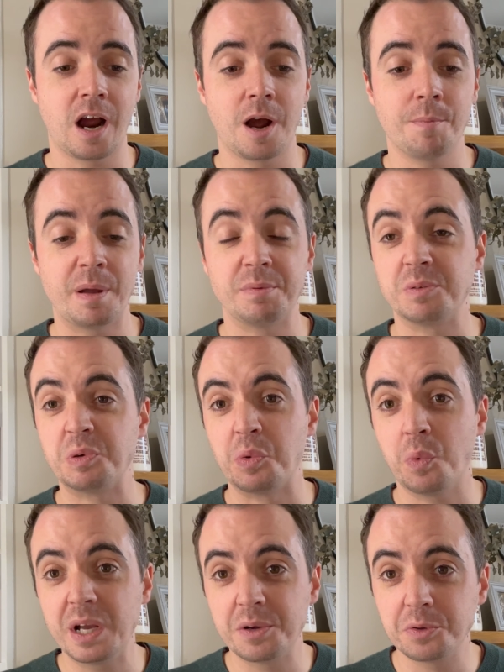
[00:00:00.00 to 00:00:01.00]
maybe some new
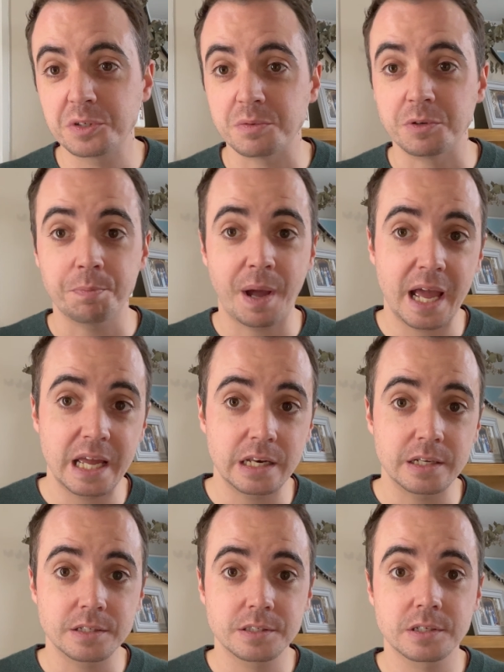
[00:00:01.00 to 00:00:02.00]
wheels, some new
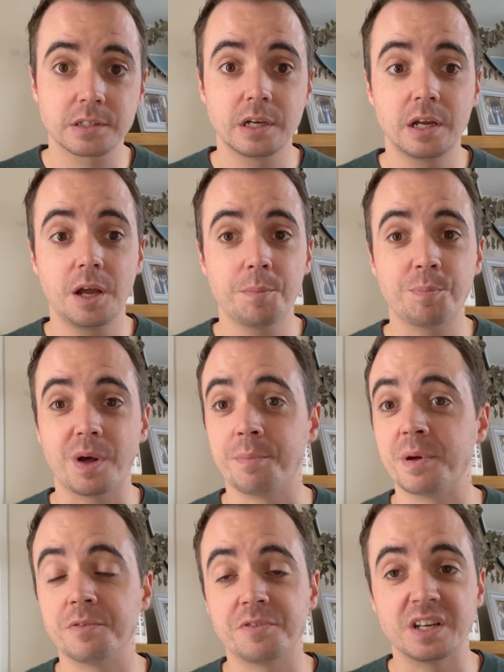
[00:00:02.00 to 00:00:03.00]
paint, a
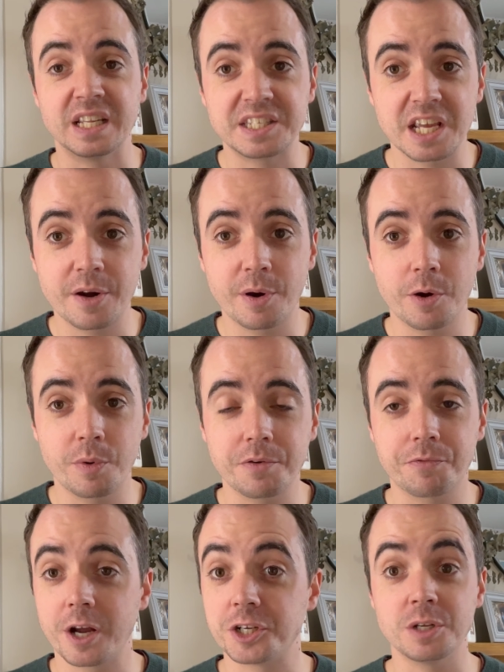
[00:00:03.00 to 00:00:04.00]
bit of an interior
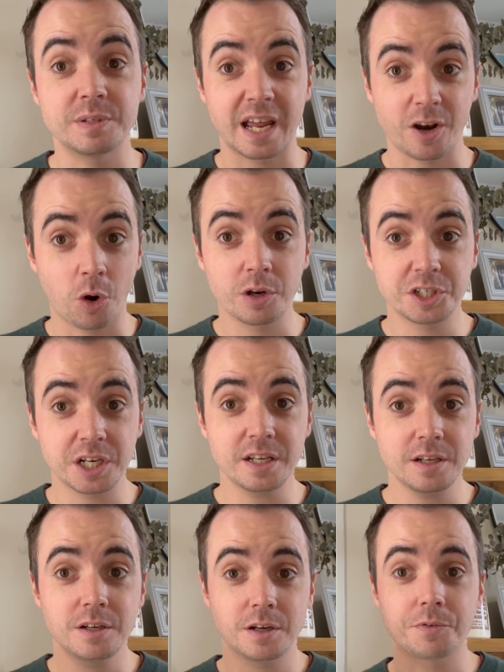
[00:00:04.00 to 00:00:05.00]
refresh, new
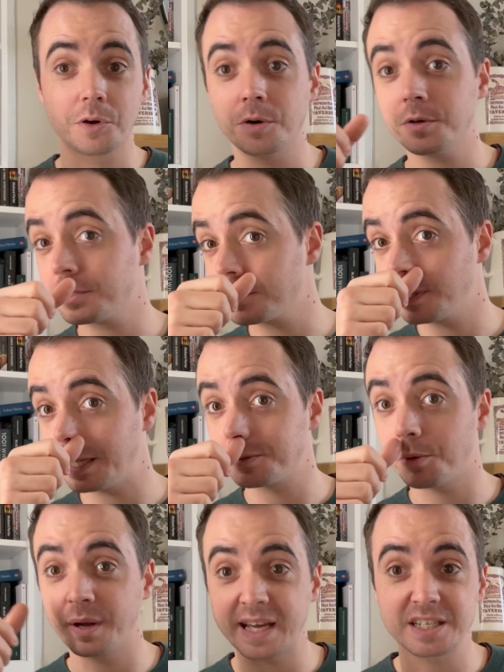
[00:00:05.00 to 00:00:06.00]
technology, of course. That's
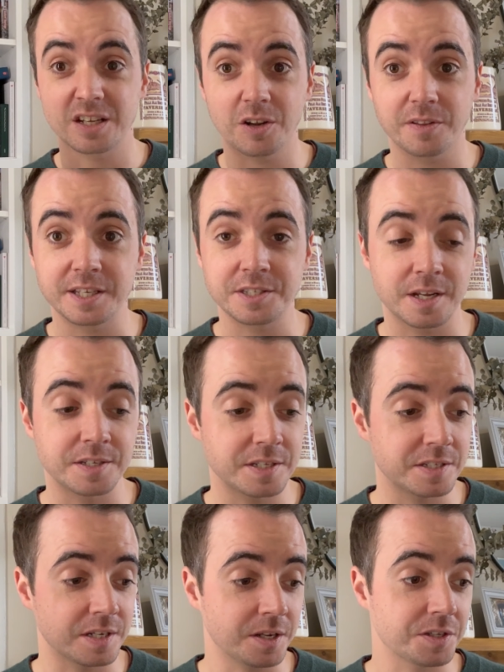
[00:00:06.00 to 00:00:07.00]
what we're getting a lot these days,
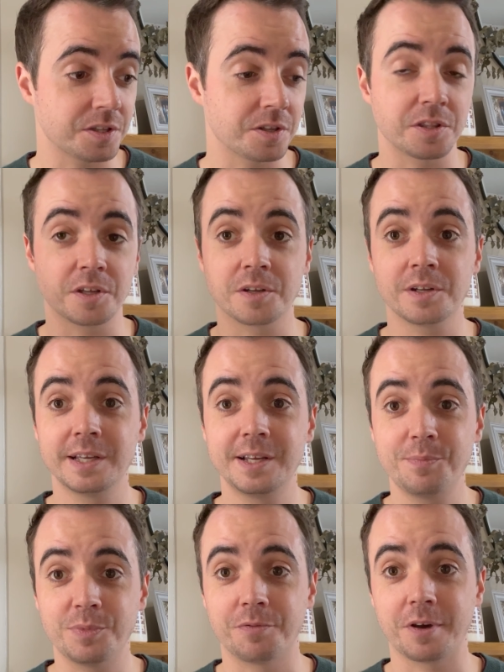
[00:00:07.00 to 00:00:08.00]
isn't it? The
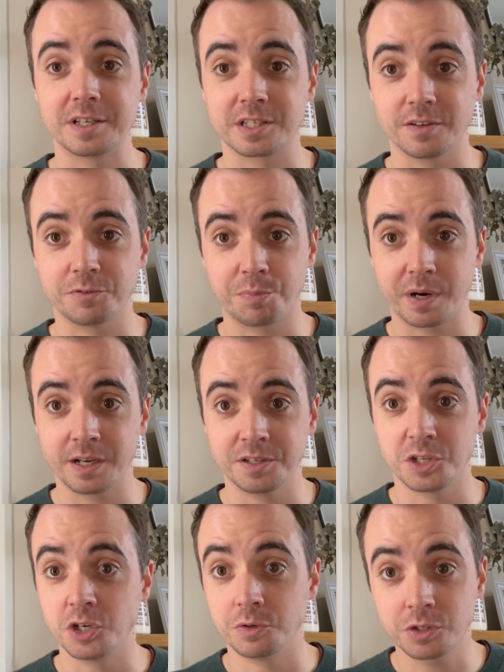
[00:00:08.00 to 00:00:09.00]
facelift brings
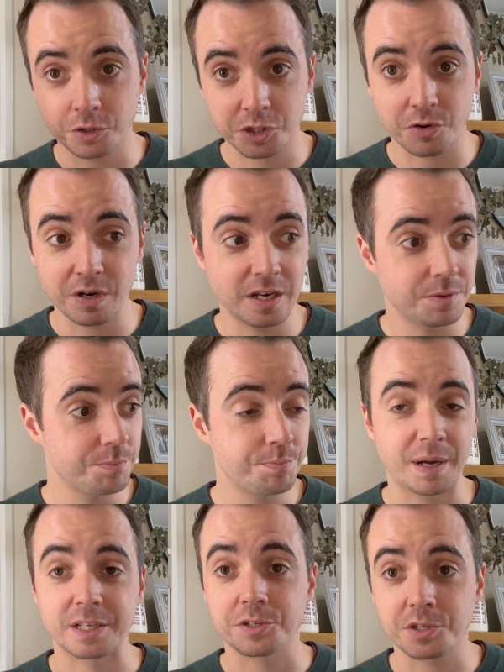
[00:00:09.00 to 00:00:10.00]
a new touchscreen,
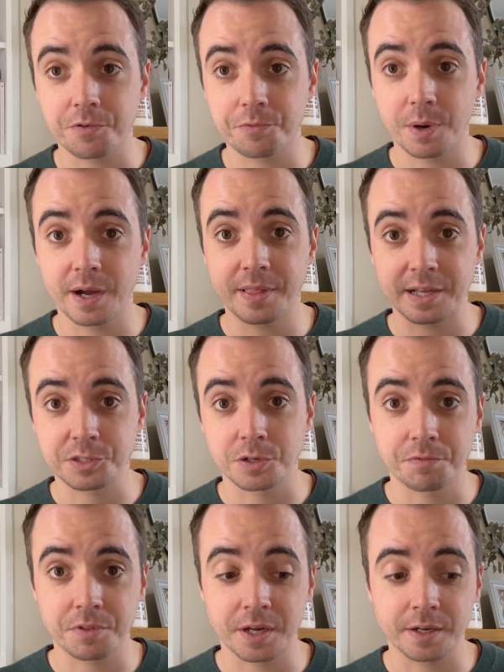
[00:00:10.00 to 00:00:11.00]
better software, that sort
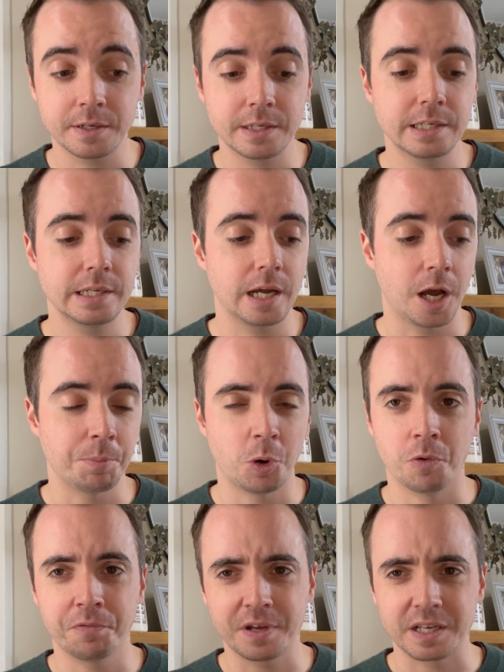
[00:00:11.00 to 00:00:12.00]
of thing,
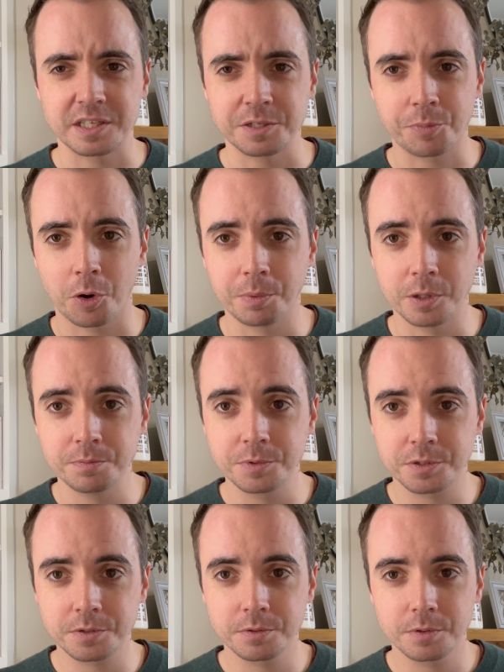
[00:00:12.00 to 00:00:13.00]
or fixes
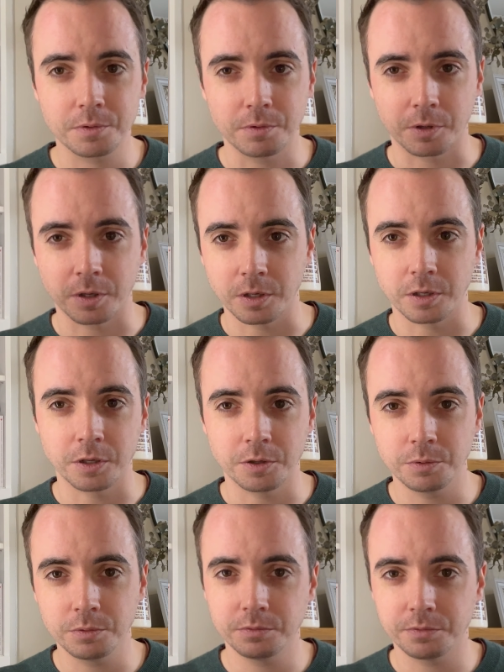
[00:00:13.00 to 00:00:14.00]
problems. Looking at
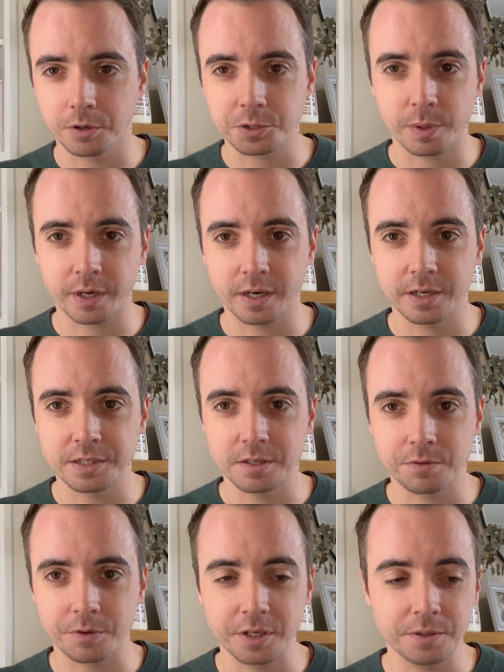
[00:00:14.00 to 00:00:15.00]
you, Volkswagen
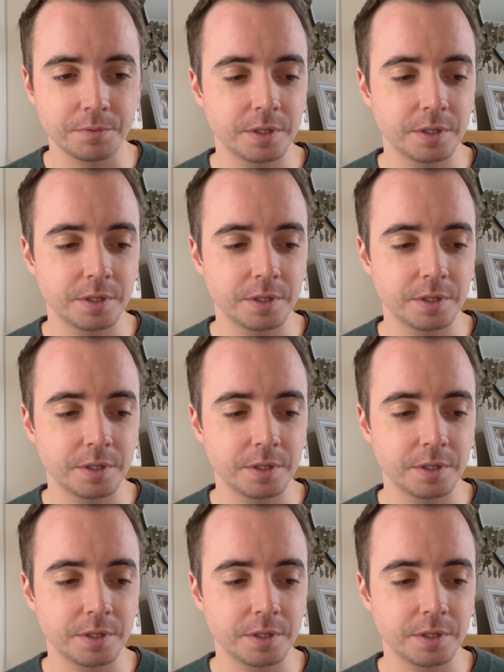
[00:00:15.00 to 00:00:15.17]
ID3.